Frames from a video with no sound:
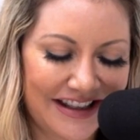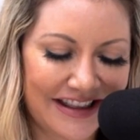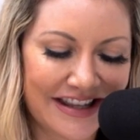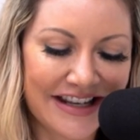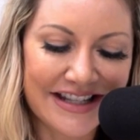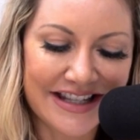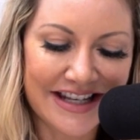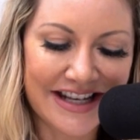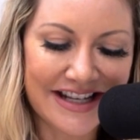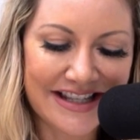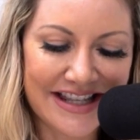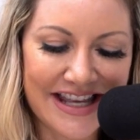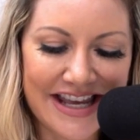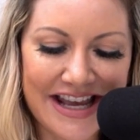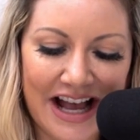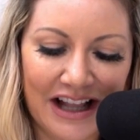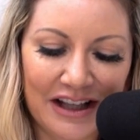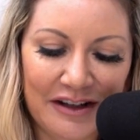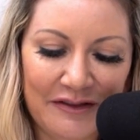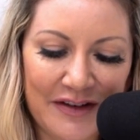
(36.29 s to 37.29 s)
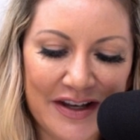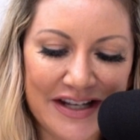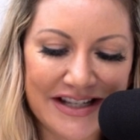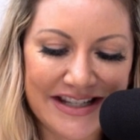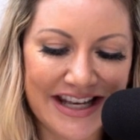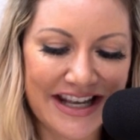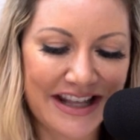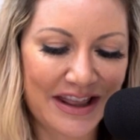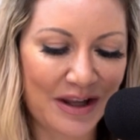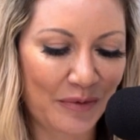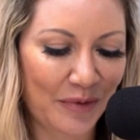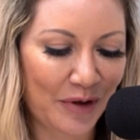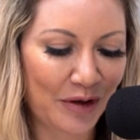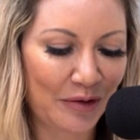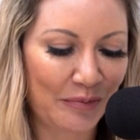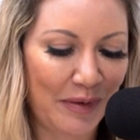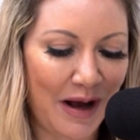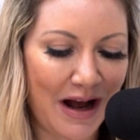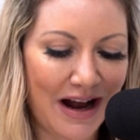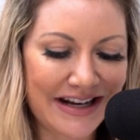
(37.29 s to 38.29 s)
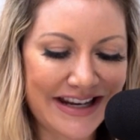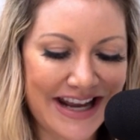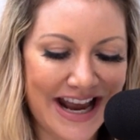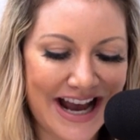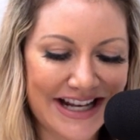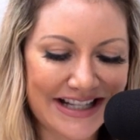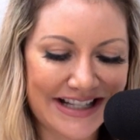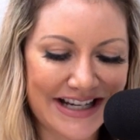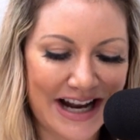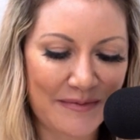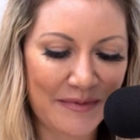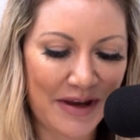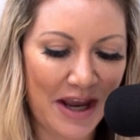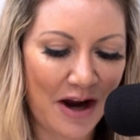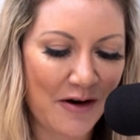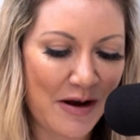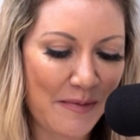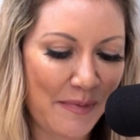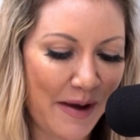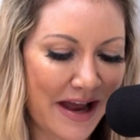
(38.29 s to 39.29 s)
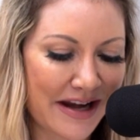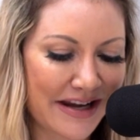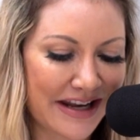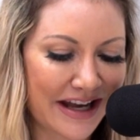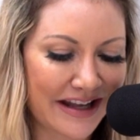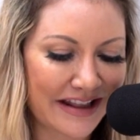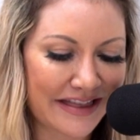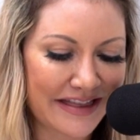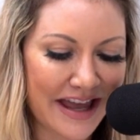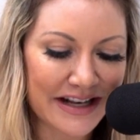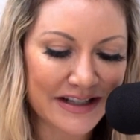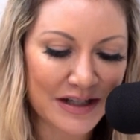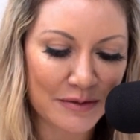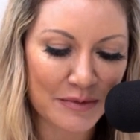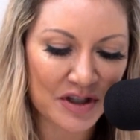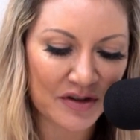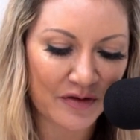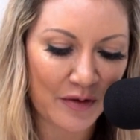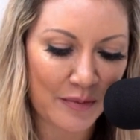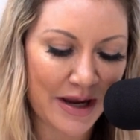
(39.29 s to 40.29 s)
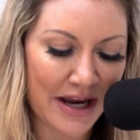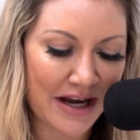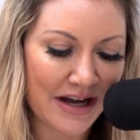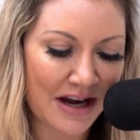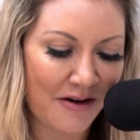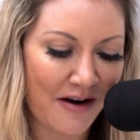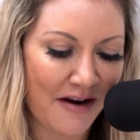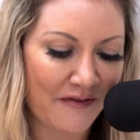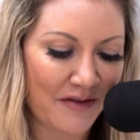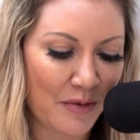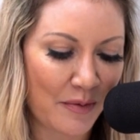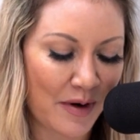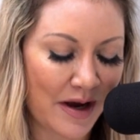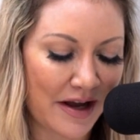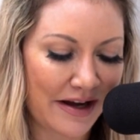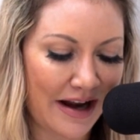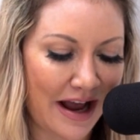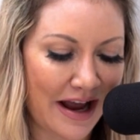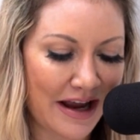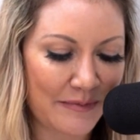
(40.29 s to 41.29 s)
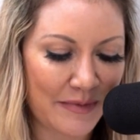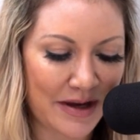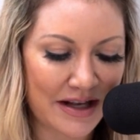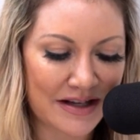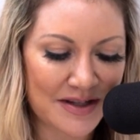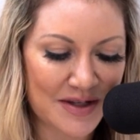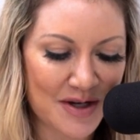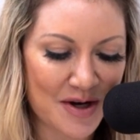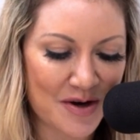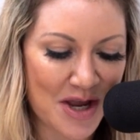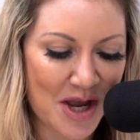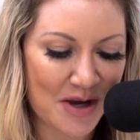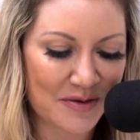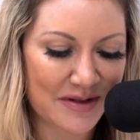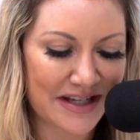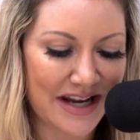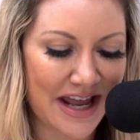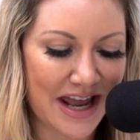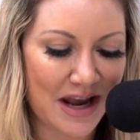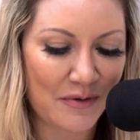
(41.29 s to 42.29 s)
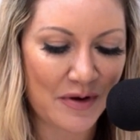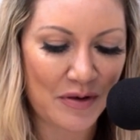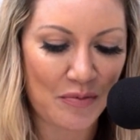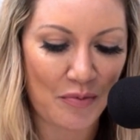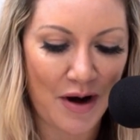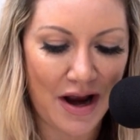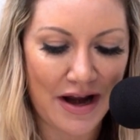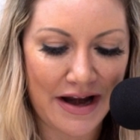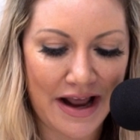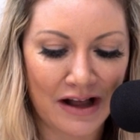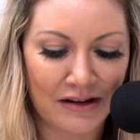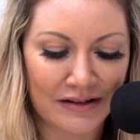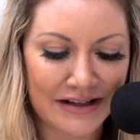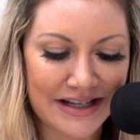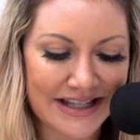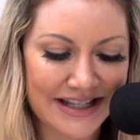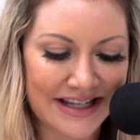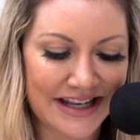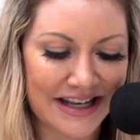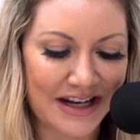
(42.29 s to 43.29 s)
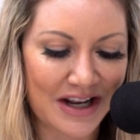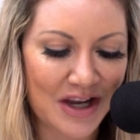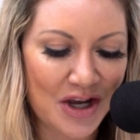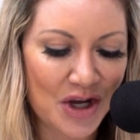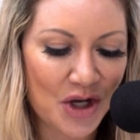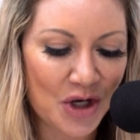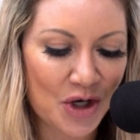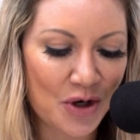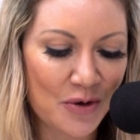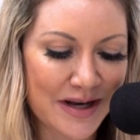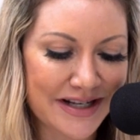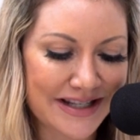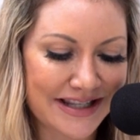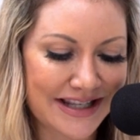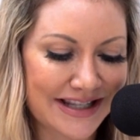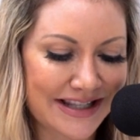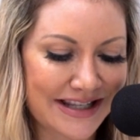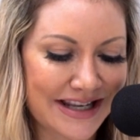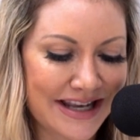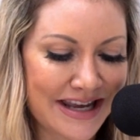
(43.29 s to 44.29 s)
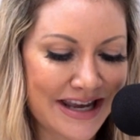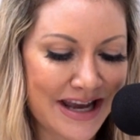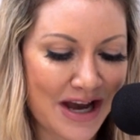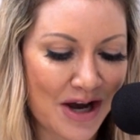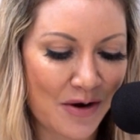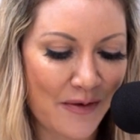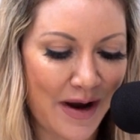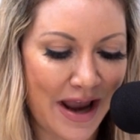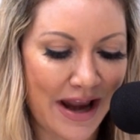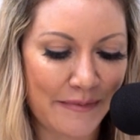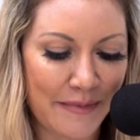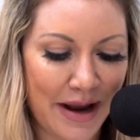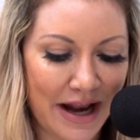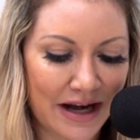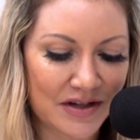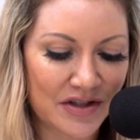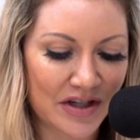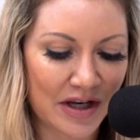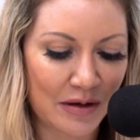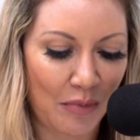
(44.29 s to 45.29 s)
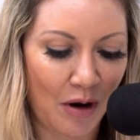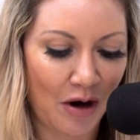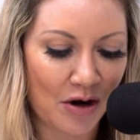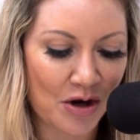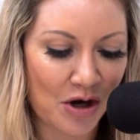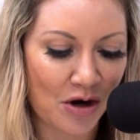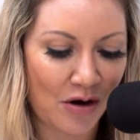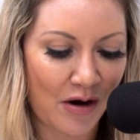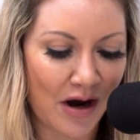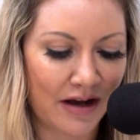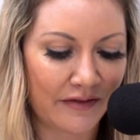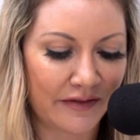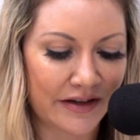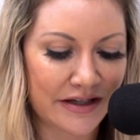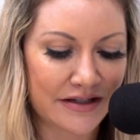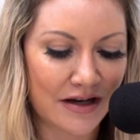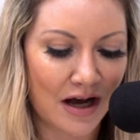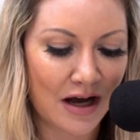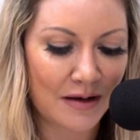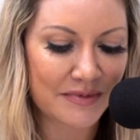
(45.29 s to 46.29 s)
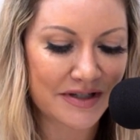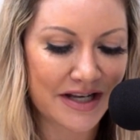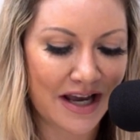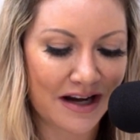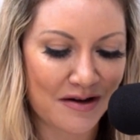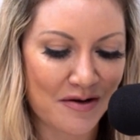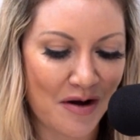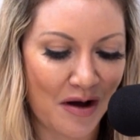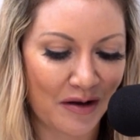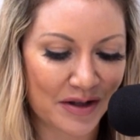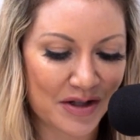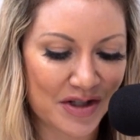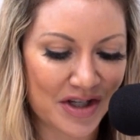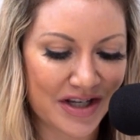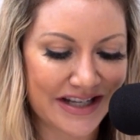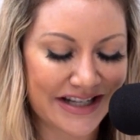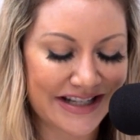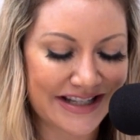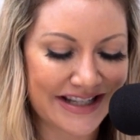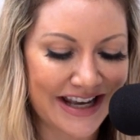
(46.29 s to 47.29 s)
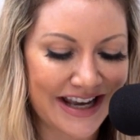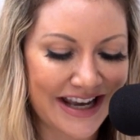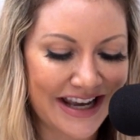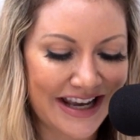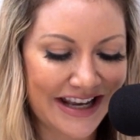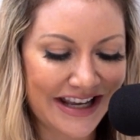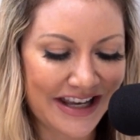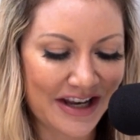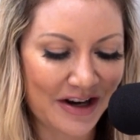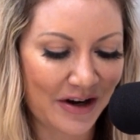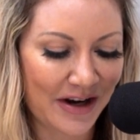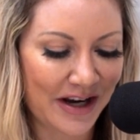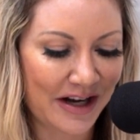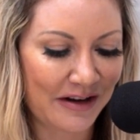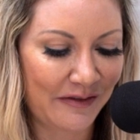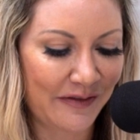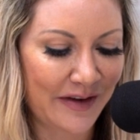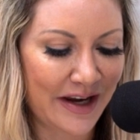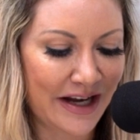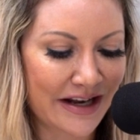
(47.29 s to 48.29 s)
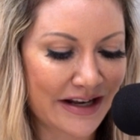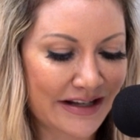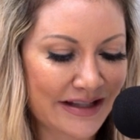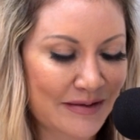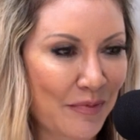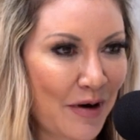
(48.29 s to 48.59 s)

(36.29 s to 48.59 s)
This is the Elephant in the Room podcast. I'm Carey Pena. Thanks so much for being here, everyone. I am in studio today with Brett Helgeson, who is the CEO and managing partner of Adopt Technologies here in Phoenix.